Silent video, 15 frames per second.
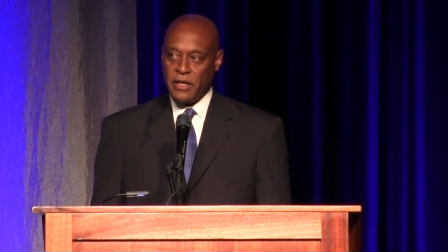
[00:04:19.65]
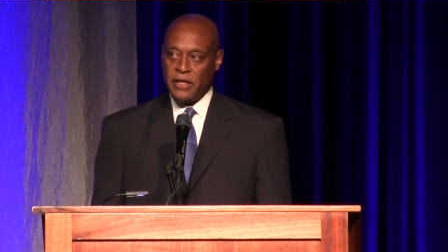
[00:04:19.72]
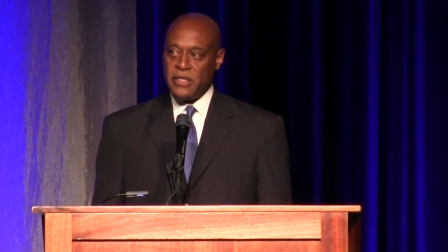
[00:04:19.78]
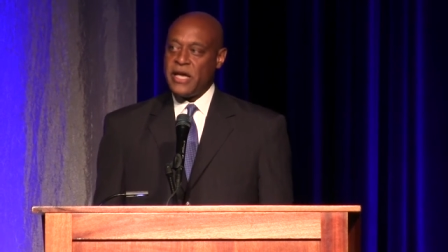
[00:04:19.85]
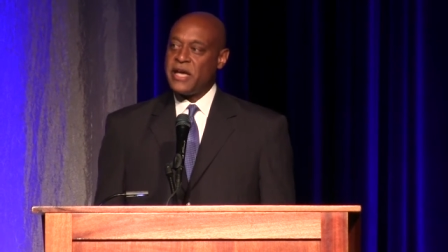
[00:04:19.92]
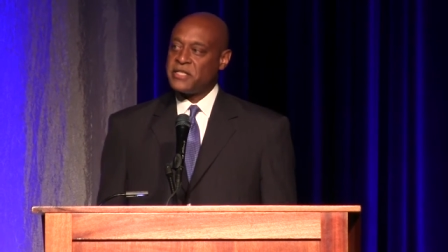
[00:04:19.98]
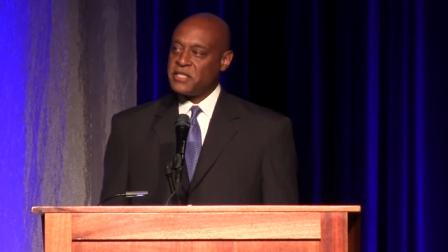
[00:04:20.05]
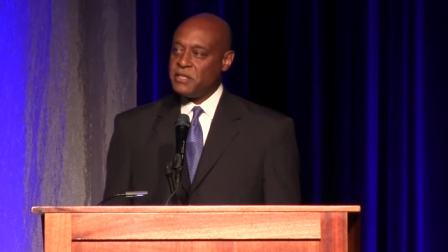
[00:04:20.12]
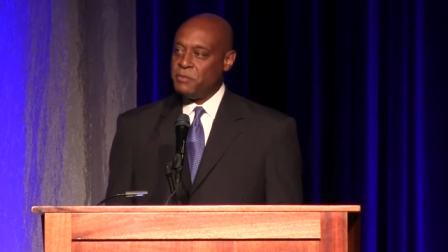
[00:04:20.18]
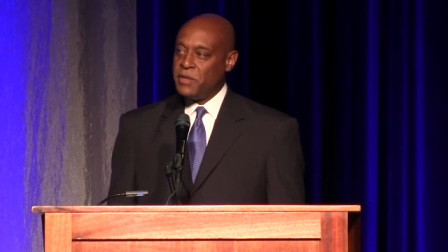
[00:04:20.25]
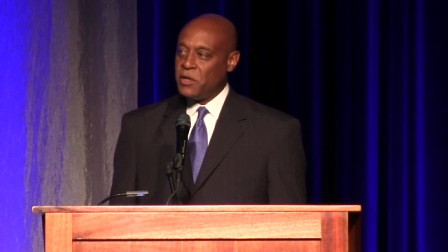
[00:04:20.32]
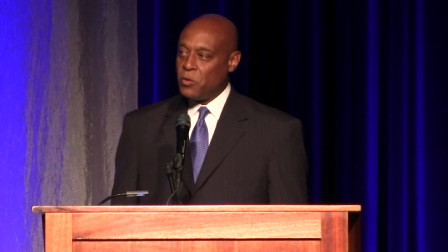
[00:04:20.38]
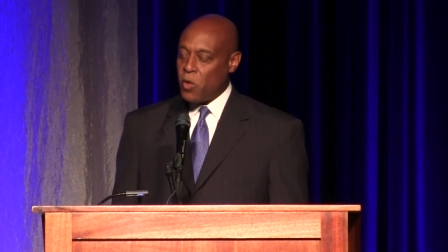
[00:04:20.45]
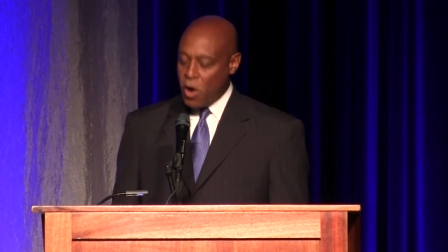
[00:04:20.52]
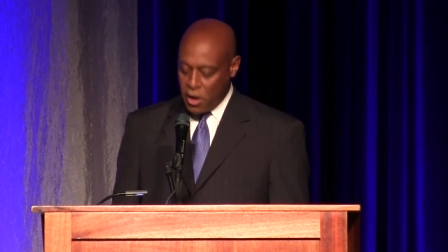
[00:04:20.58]
Yes, in
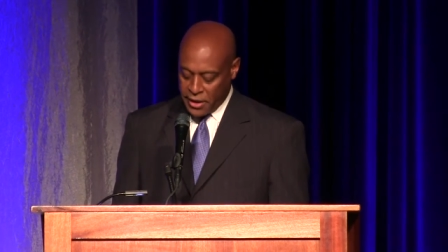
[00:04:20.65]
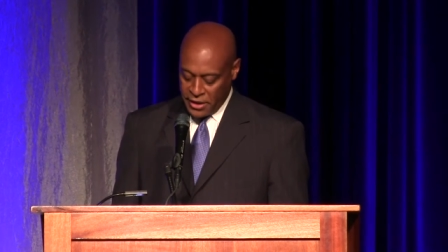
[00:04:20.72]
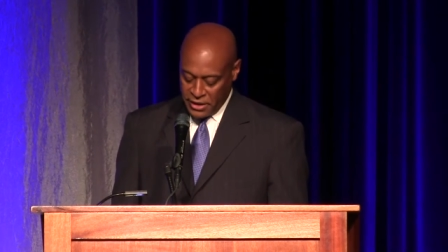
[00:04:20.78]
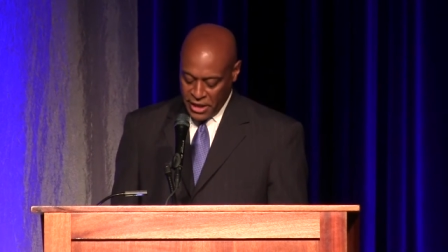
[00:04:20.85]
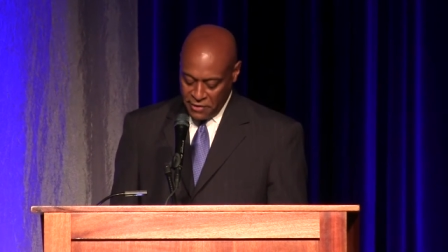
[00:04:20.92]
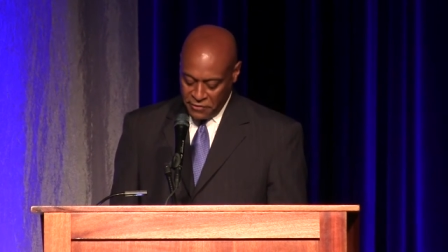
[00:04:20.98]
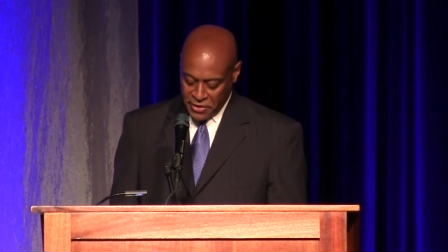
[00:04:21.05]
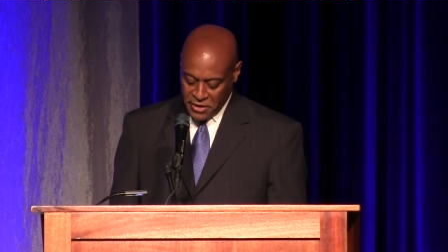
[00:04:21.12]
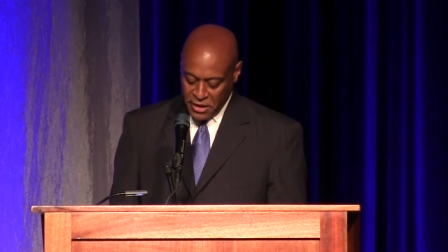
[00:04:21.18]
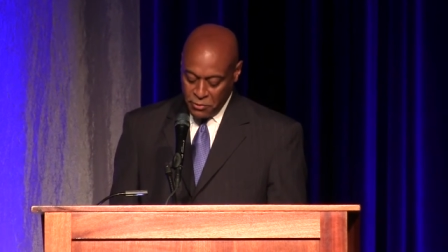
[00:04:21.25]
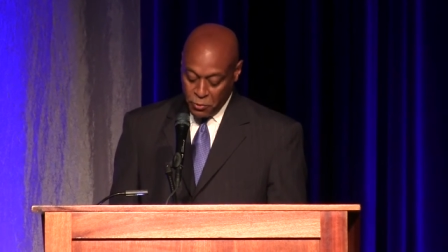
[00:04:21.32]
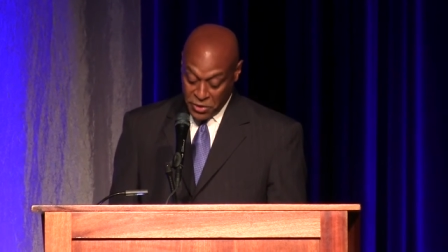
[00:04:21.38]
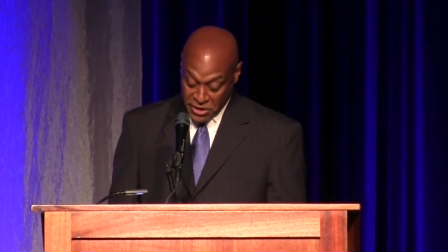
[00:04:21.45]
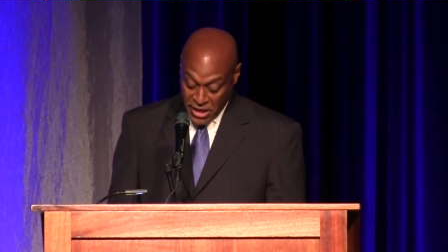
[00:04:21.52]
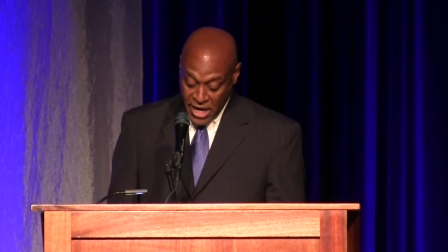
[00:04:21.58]
Milwaukee, they've,
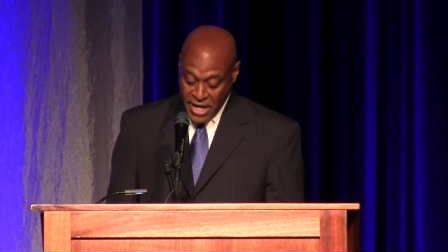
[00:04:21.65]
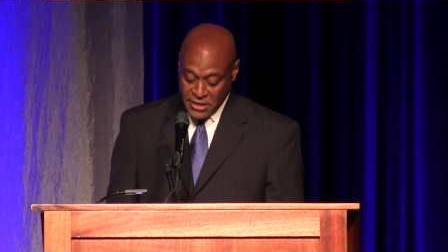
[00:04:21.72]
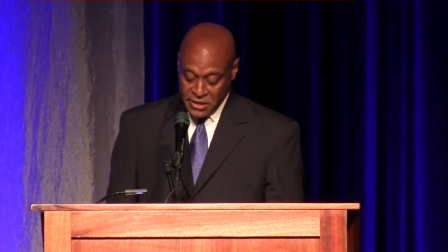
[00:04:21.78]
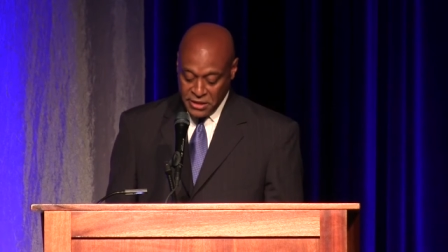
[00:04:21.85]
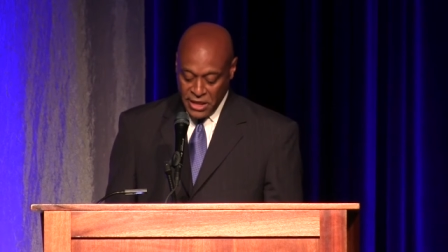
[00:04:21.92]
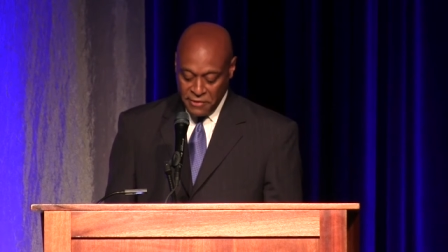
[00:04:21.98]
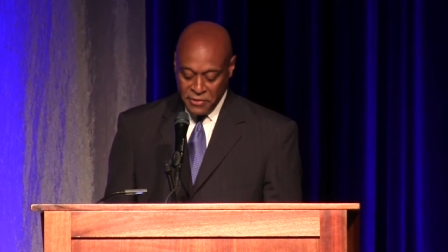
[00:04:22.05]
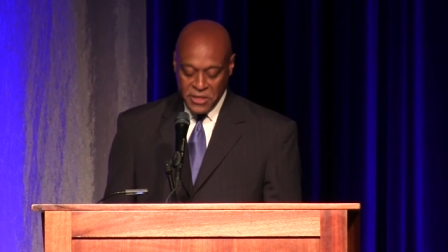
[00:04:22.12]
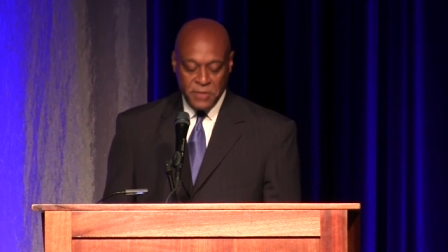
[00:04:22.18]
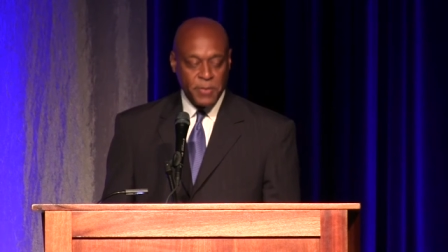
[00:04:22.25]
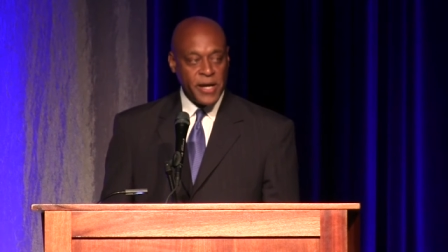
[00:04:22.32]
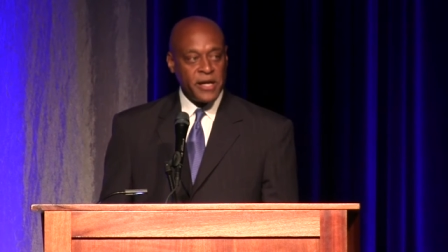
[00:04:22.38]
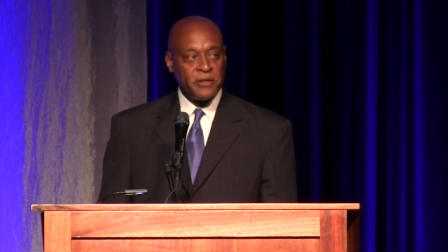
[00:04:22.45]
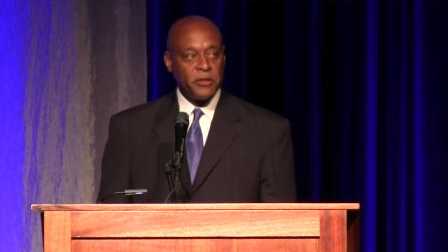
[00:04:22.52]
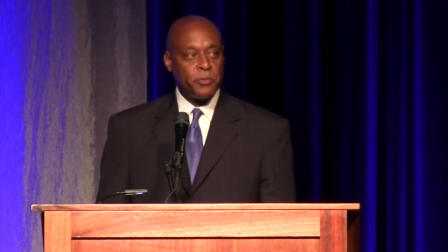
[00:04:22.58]
in Wisconsin, they've
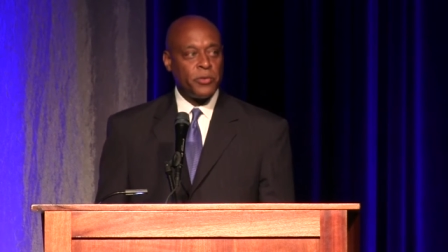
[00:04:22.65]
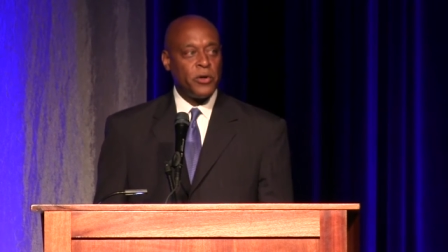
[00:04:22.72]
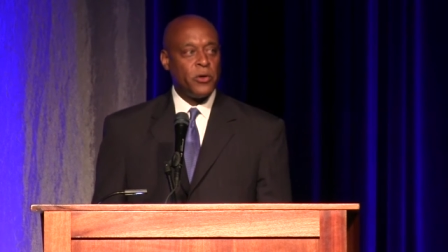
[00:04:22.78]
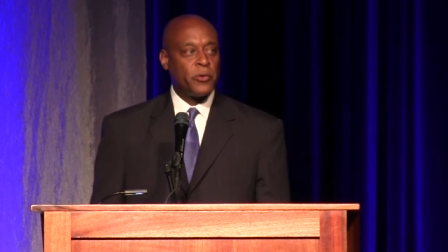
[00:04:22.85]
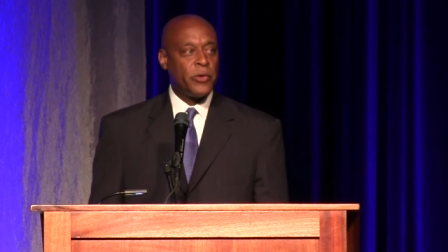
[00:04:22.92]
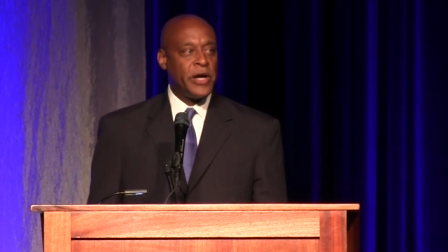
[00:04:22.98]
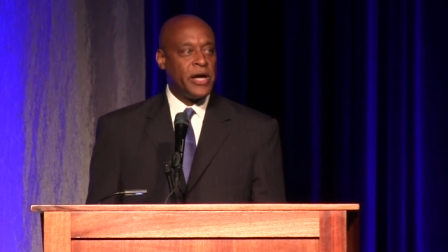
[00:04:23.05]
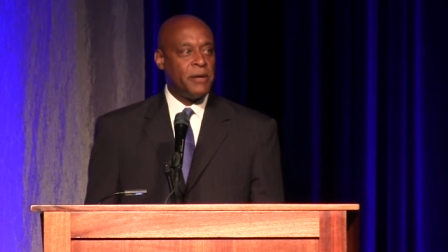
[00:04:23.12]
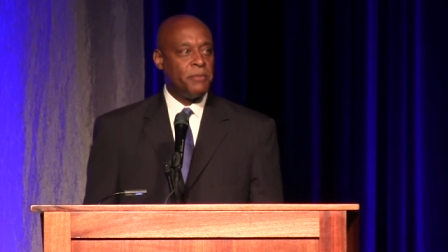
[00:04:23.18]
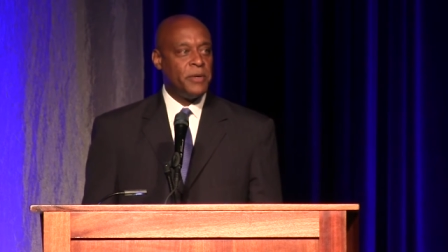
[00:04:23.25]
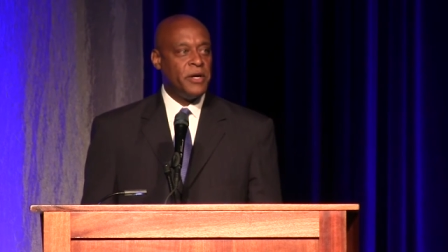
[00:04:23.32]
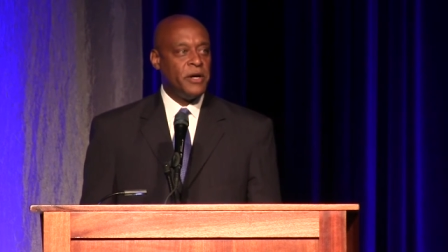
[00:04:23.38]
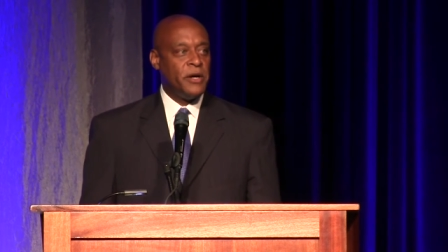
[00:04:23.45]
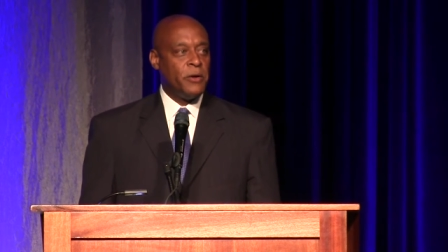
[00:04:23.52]
expanded the program.